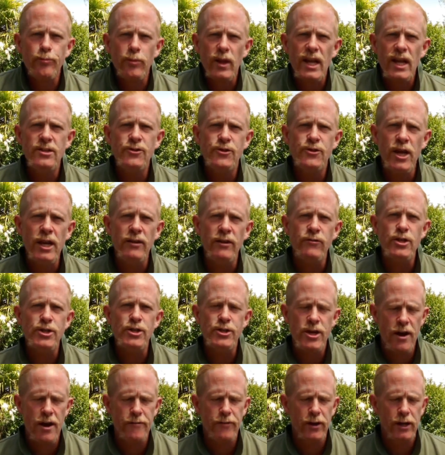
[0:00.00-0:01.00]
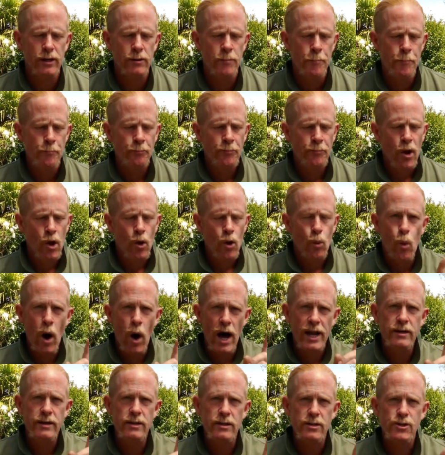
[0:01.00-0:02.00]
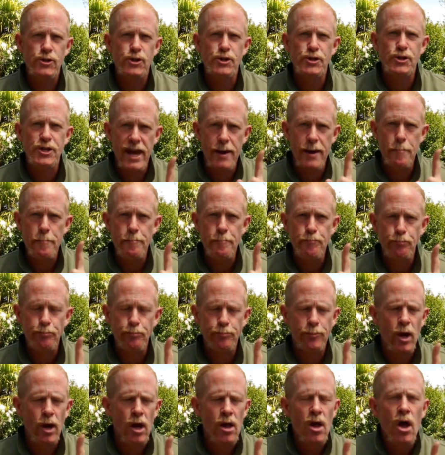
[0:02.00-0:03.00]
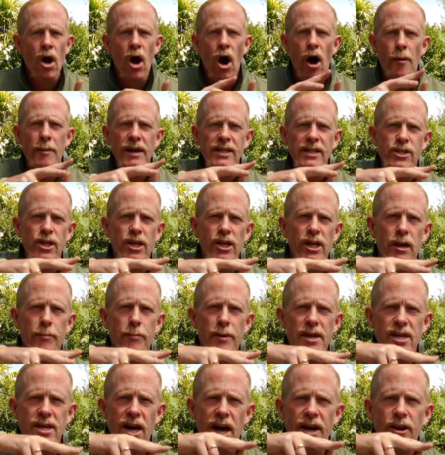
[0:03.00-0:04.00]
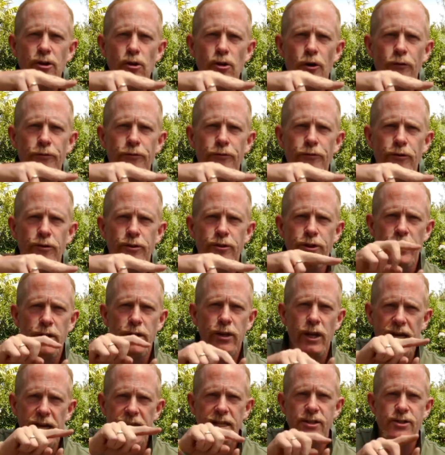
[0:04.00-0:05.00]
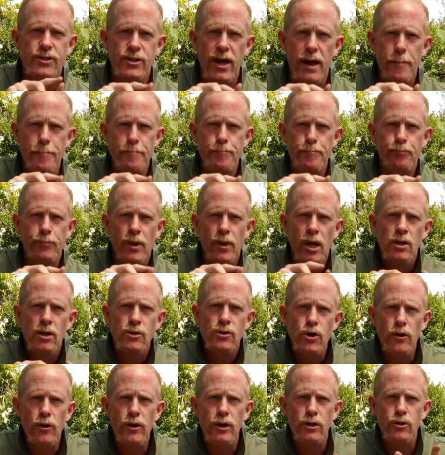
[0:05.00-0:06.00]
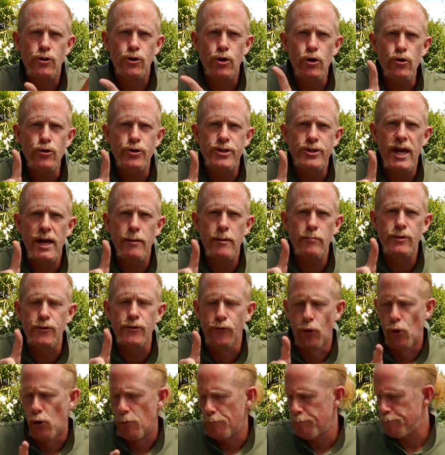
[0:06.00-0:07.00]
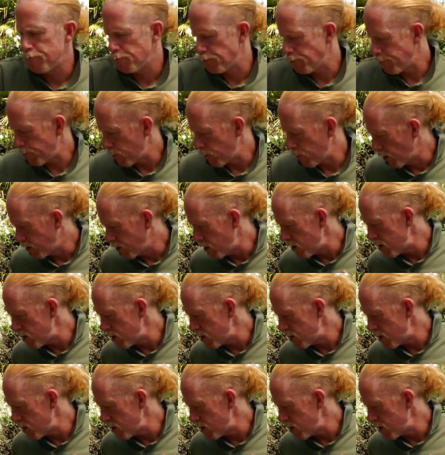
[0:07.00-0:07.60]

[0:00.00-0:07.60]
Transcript: instead of just having one stem, I'm actually going to be cutting off the lead stem so that two stems form. I did